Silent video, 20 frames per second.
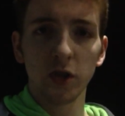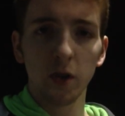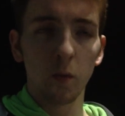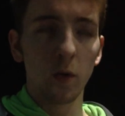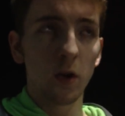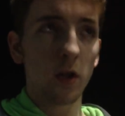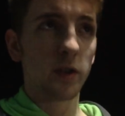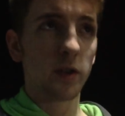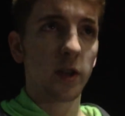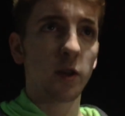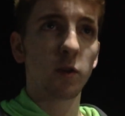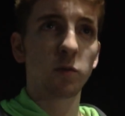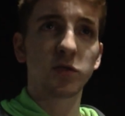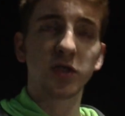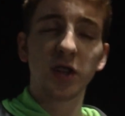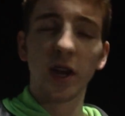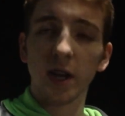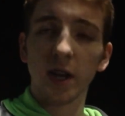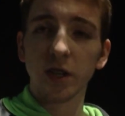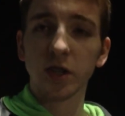And one of the
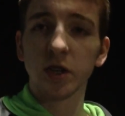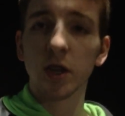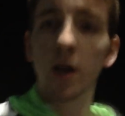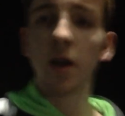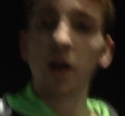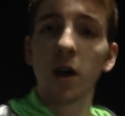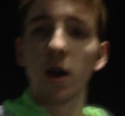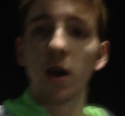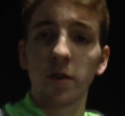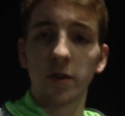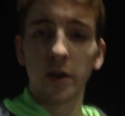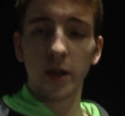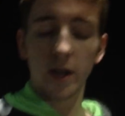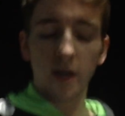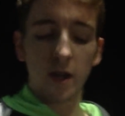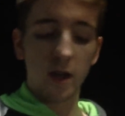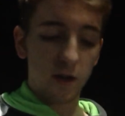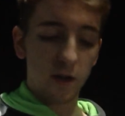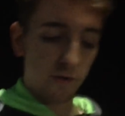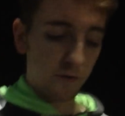upsets of
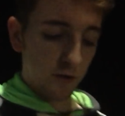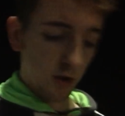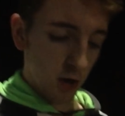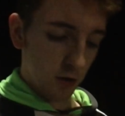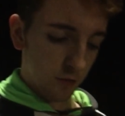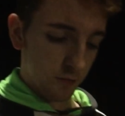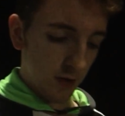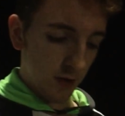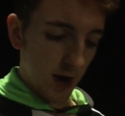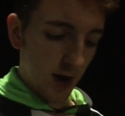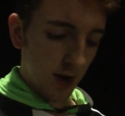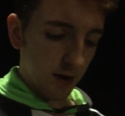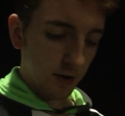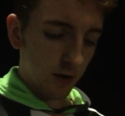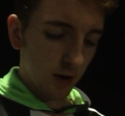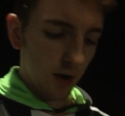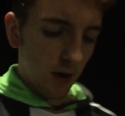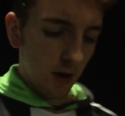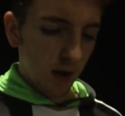the third round,